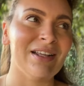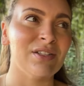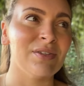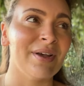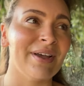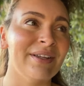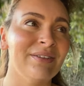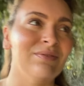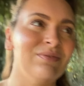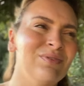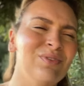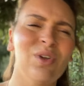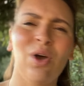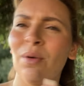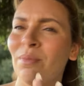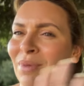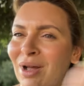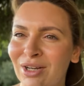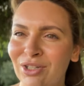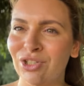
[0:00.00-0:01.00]
so I have not
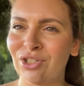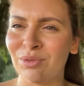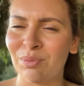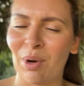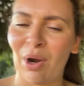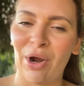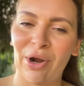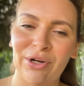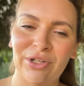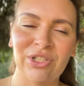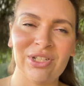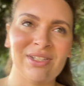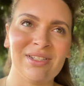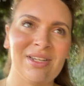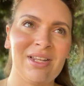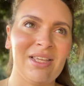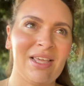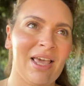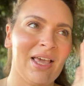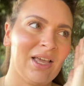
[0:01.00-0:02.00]
much tomorrow, just
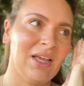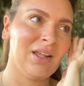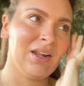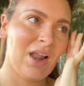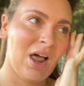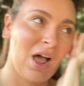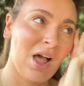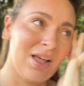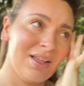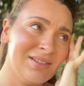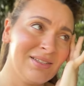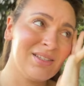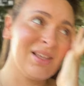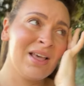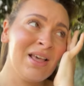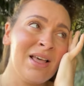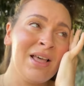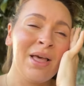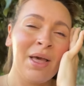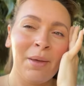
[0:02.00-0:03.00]
a yin class,
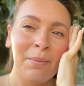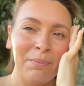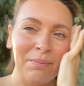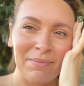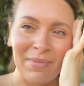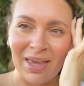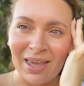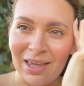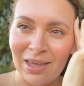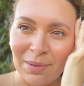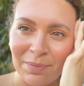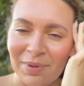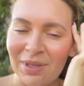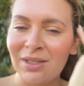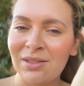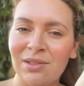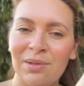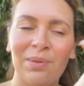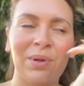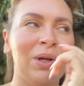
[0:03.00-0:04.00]
maybe
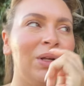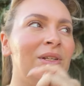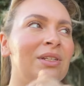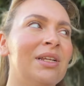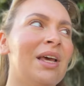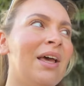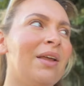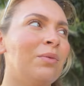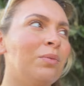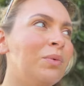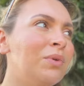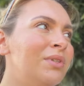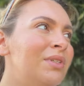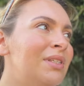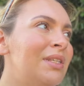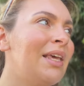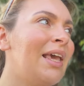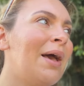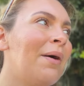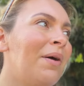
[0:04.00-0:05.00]
some content. We'll
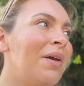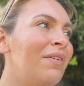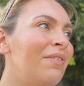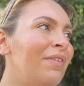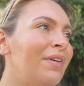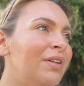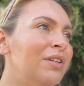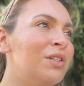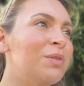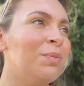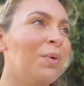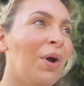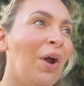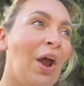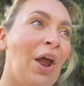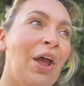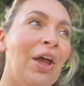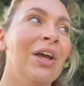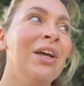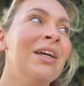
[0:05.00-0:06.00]
see how I feel
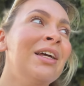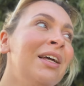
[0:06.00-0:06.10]
tomorrow.